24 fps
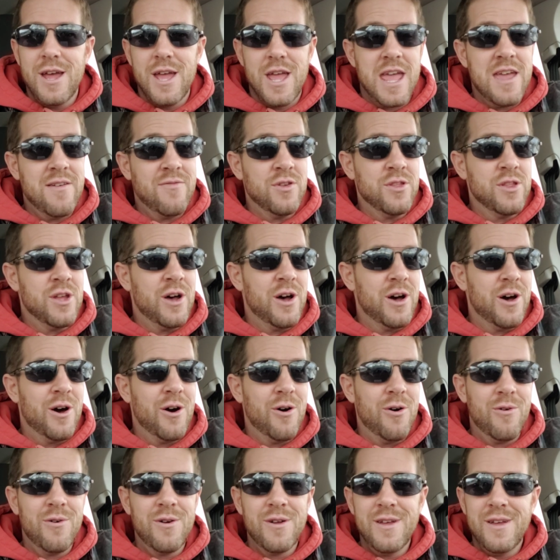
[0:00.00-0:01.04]
Even
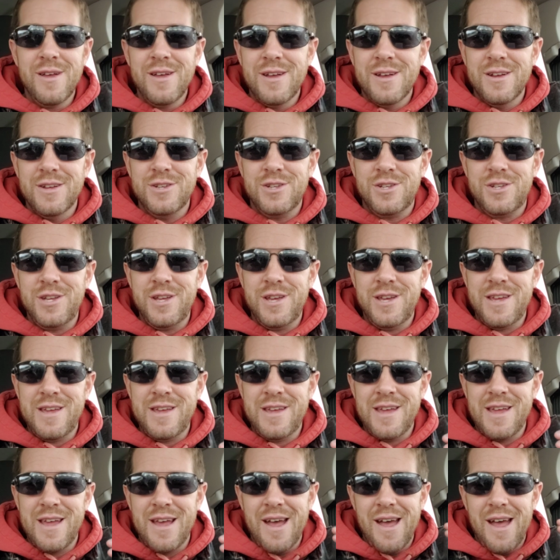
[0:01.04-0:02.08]
though
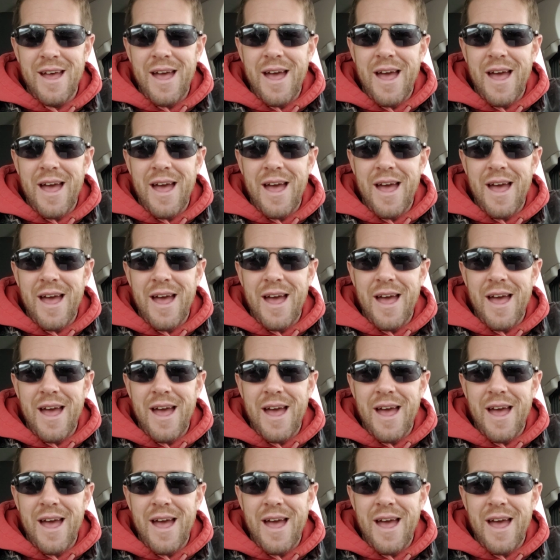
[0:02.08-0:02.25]
she